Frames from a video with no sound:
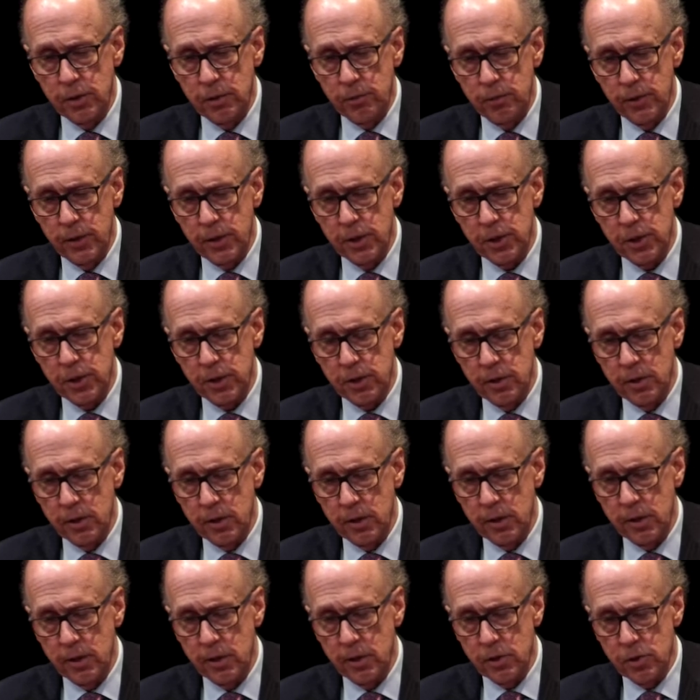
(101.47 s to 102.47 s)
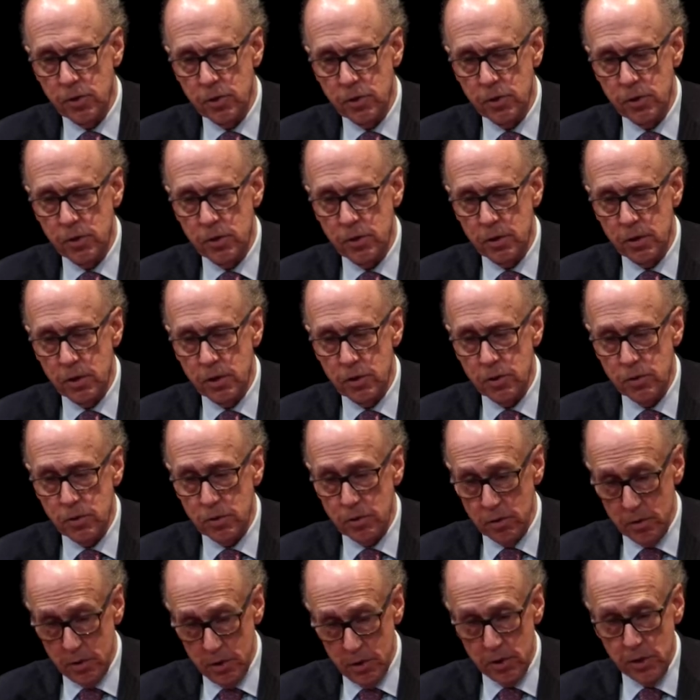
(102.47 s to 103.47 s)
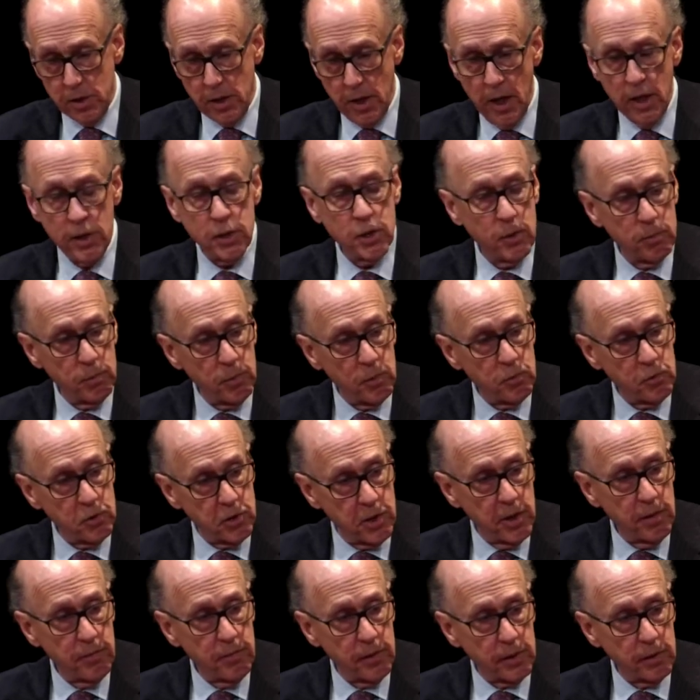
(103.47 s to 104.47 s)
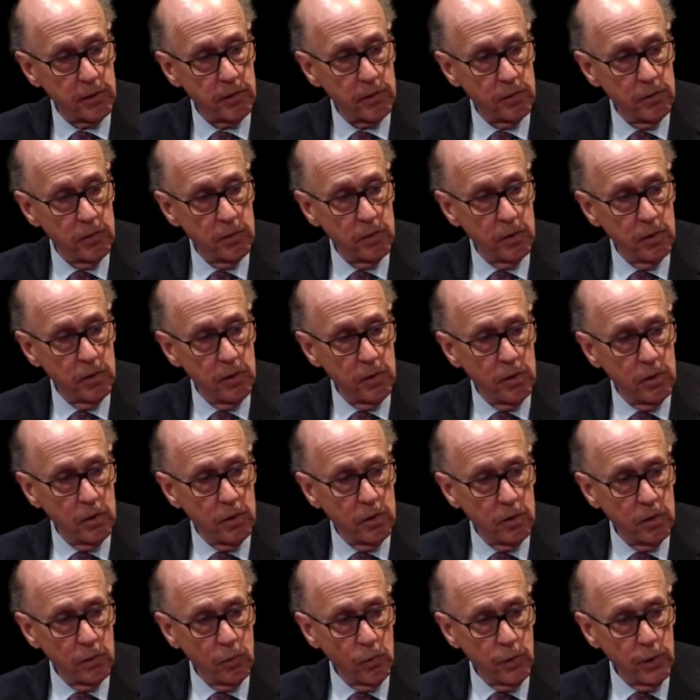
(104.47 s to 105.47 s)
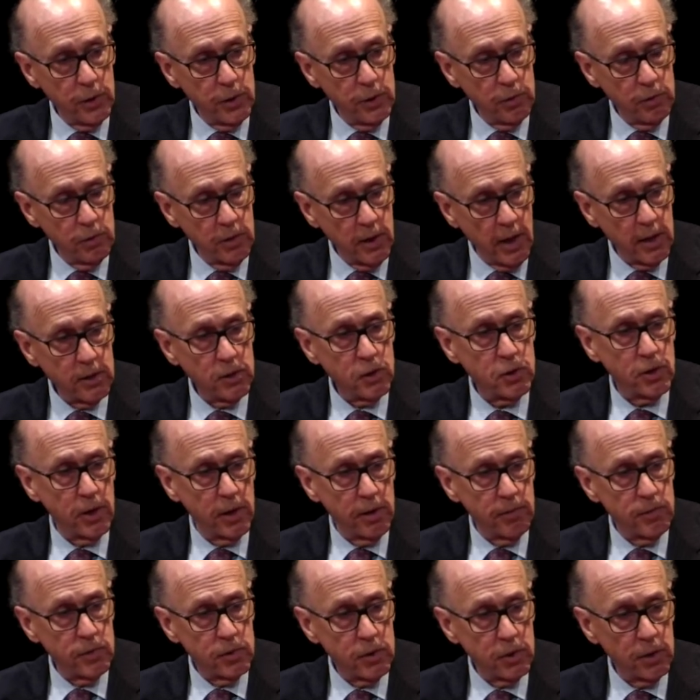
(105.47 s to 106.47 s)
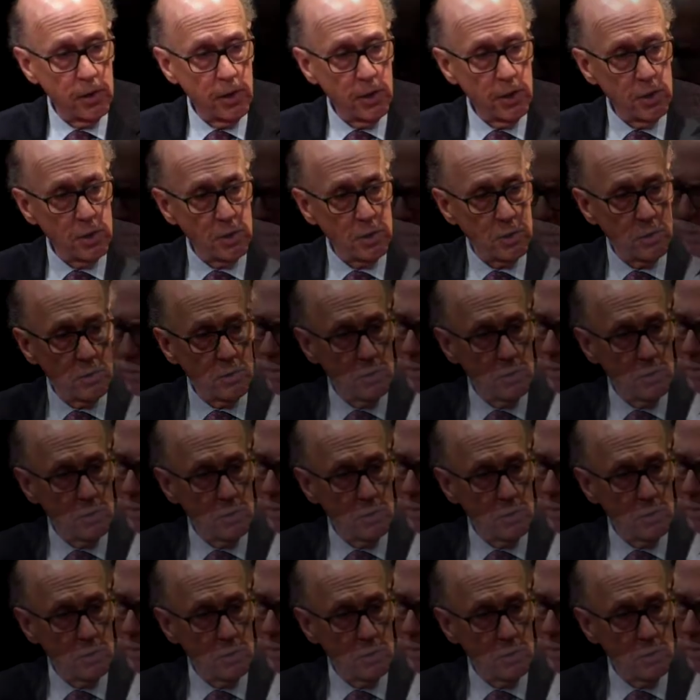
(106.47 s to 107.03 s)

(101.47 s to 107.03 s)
vision is this, this concept of saving. Yeah. We do not save as a nation.